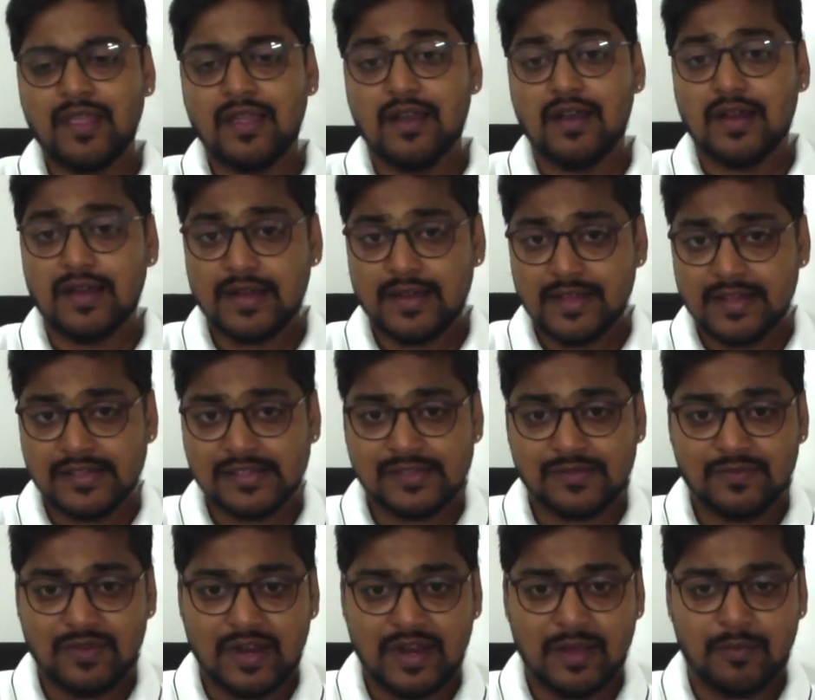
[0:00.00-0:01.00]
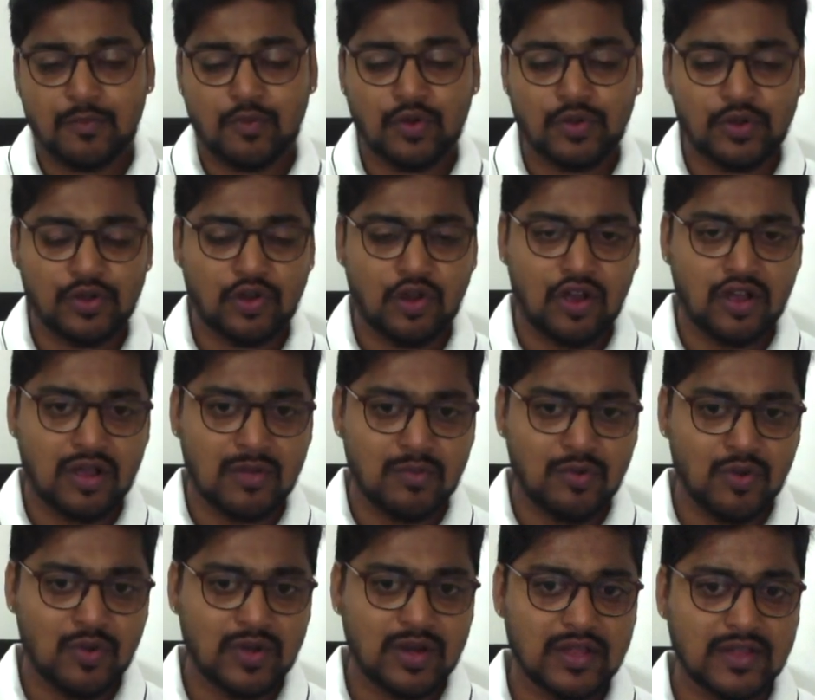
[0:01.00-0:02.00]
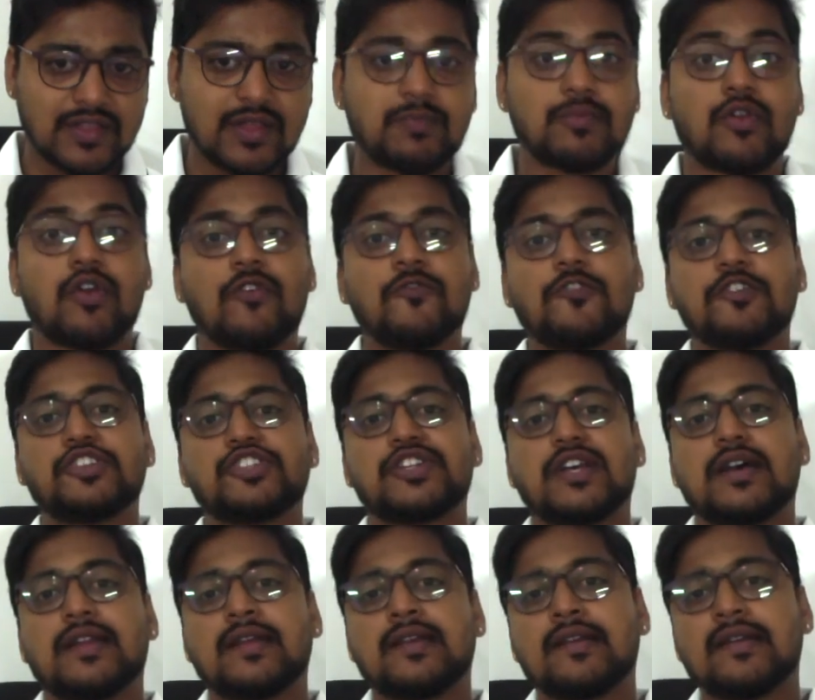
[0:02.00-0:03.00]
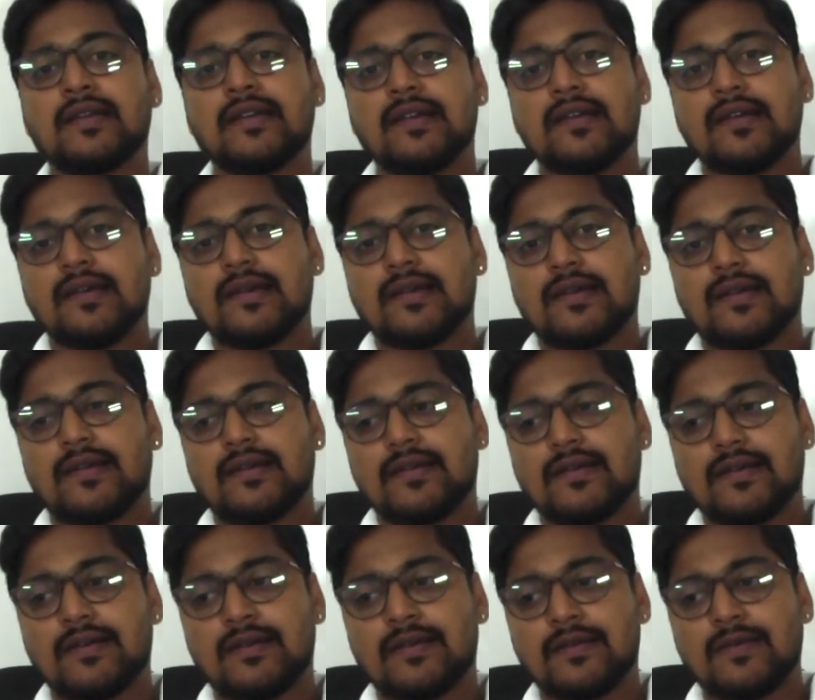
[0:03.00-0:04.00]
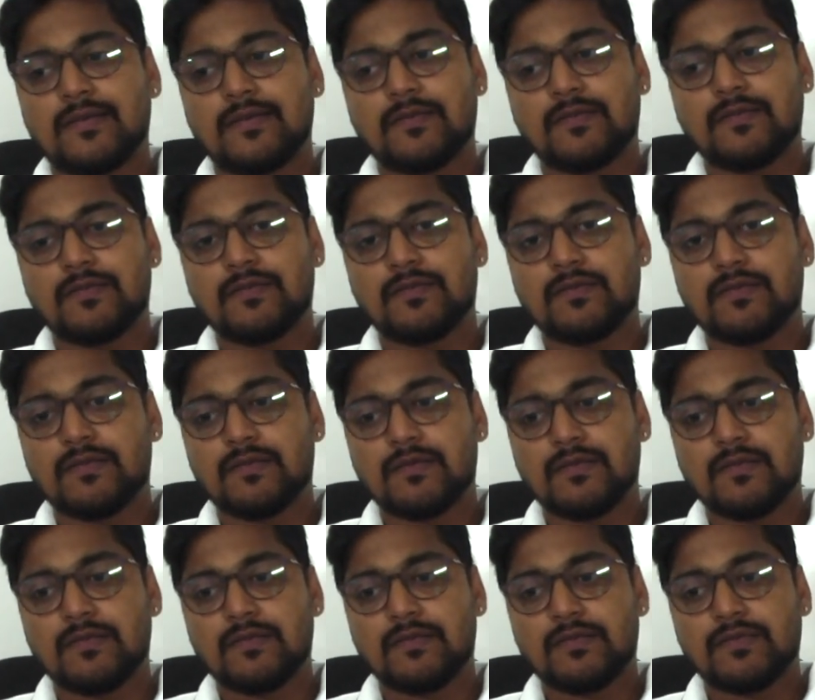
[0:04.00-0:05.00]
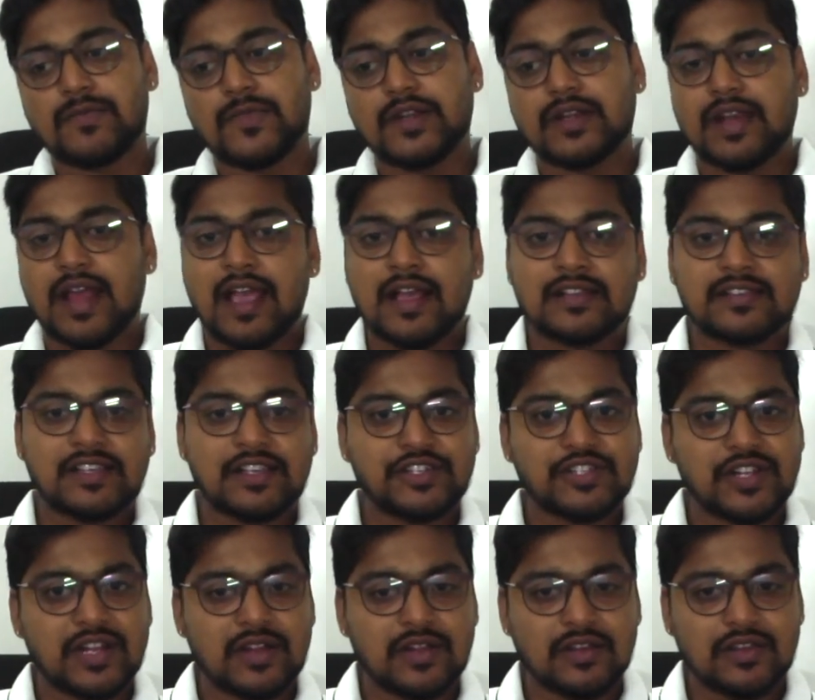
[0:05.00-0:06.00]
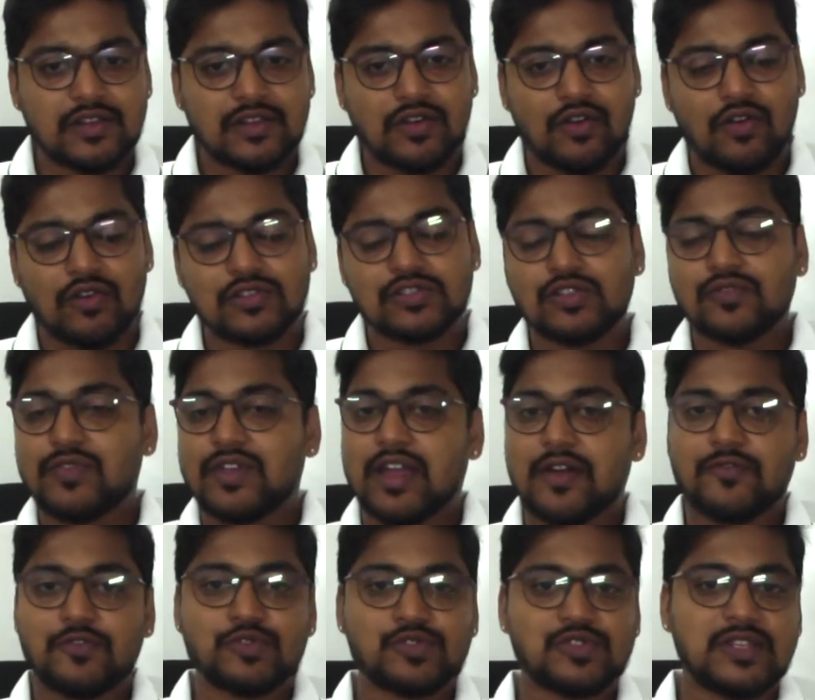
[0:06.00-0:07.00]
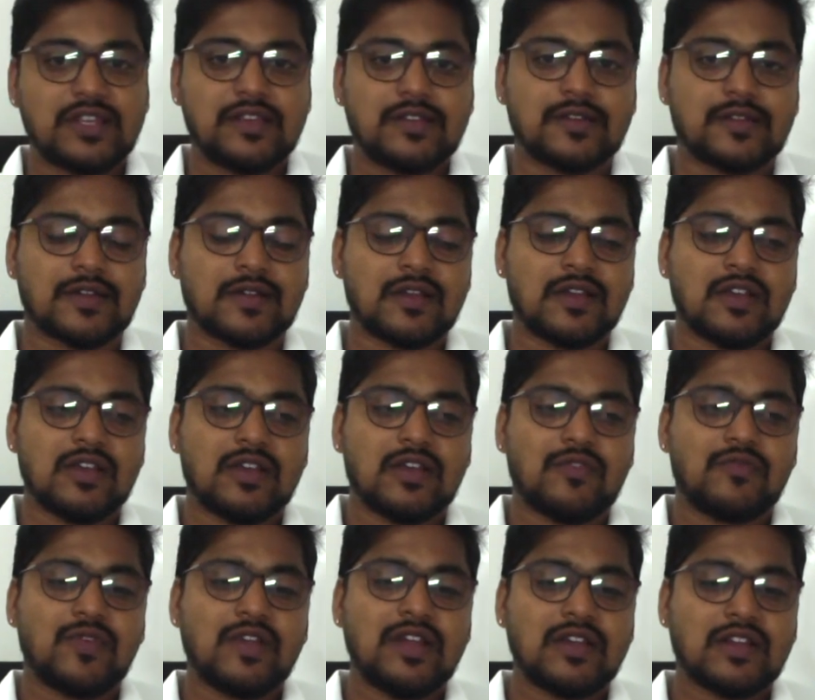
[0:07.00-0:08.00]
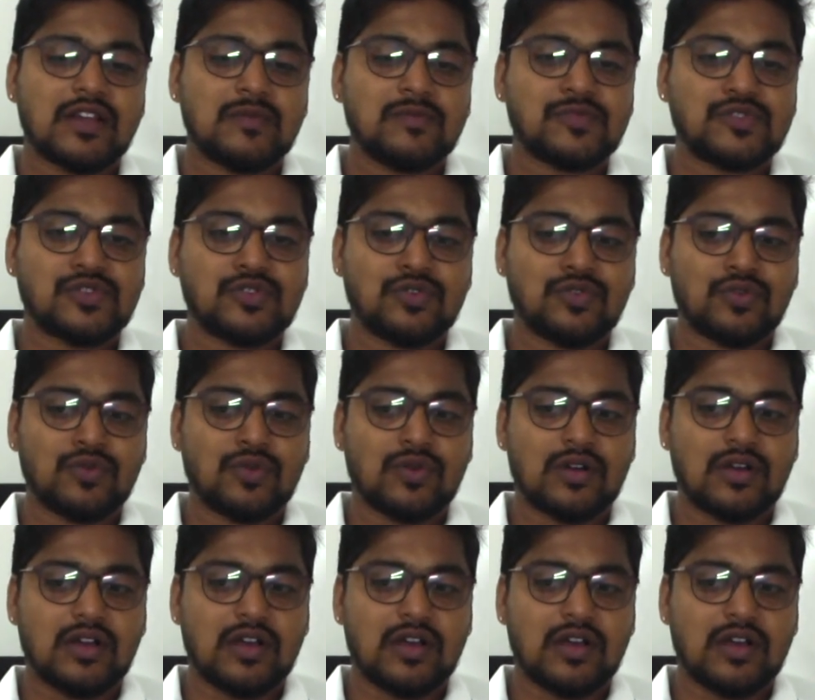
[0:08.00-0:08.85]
And yes, when I'm going to talk about the profit sharing, the taxation also we have to see here. When it comes to